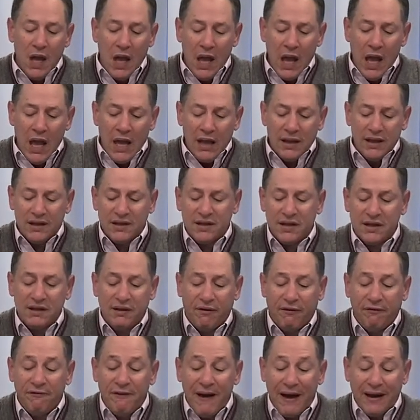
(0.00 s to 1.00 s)
This is
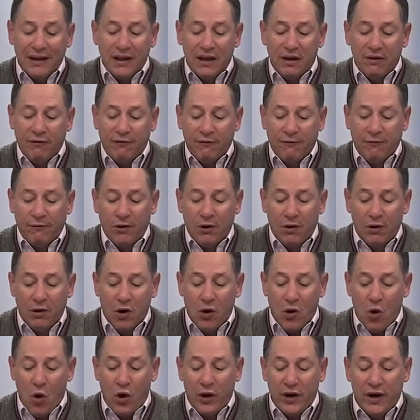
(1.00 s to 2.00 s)
effective for
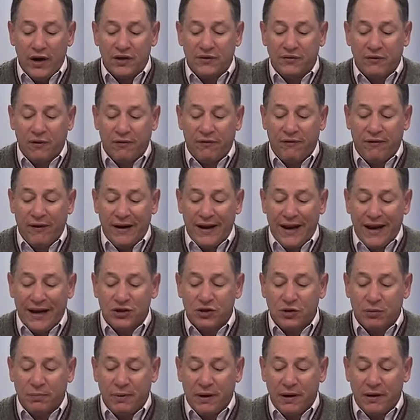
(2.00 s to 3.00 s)
audits for
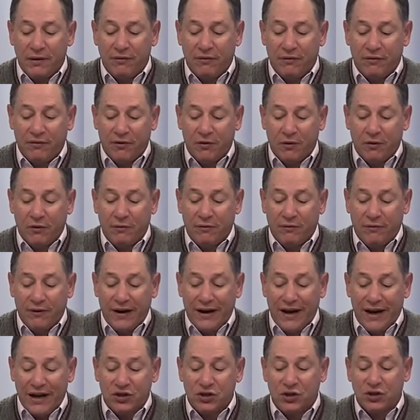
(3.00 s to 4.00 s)

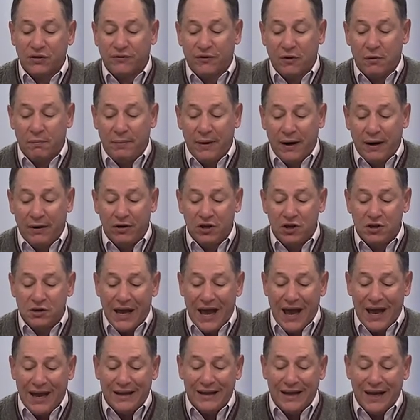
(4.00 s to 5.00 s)
financials for periods
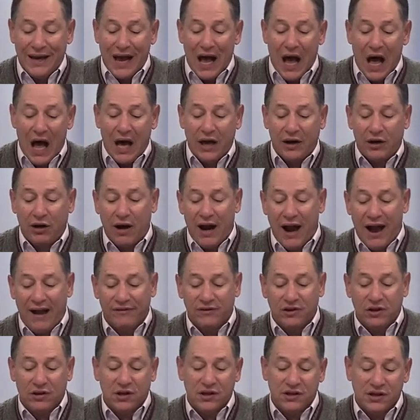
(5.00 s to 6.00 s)
ending on or
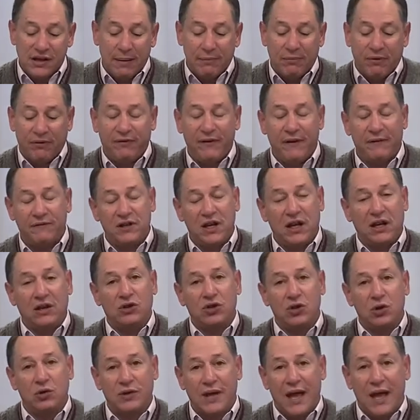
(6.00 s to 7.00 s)
after December 15,
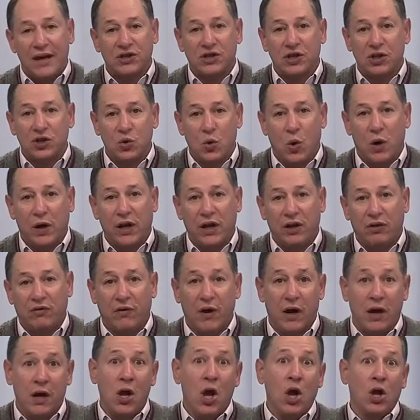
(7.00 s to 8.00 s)

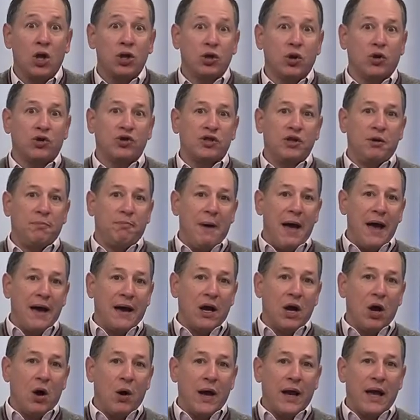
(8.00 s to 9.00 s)
2023. Don't sit back
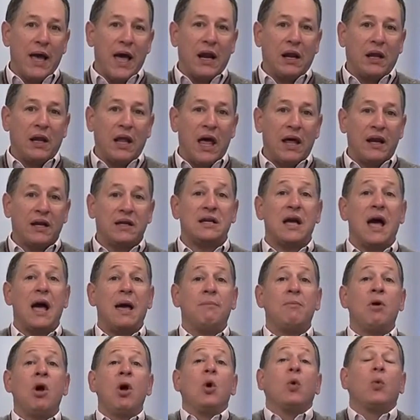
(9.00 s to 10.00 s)
and go, I got a lot of
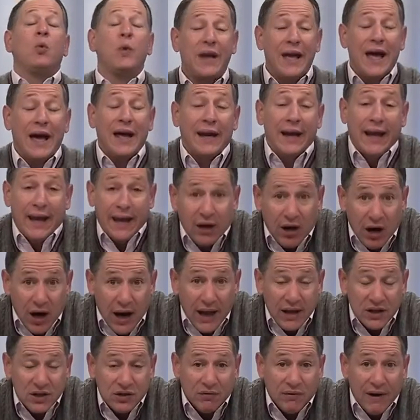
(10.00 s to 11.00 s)
time. We got to get our
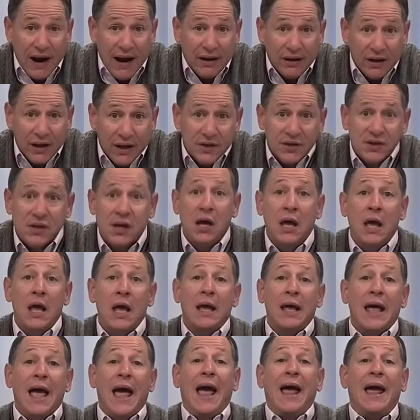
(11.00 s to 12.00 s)
heads around this.
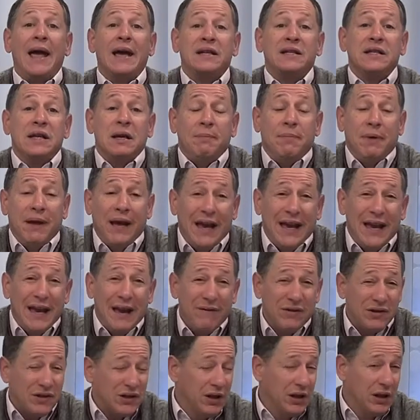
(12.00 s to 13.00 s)
AICPA
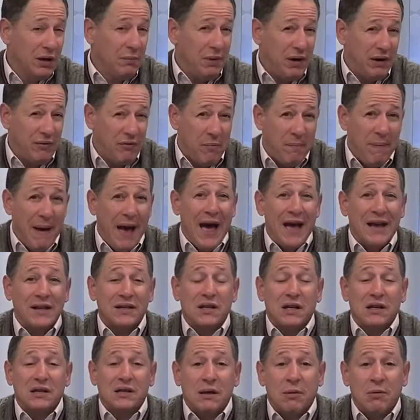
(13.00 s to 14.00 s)
gave us a little bit of a pass
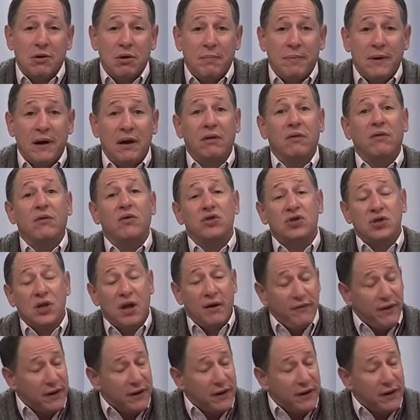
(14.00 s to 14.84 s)
on some of the peer review stuff.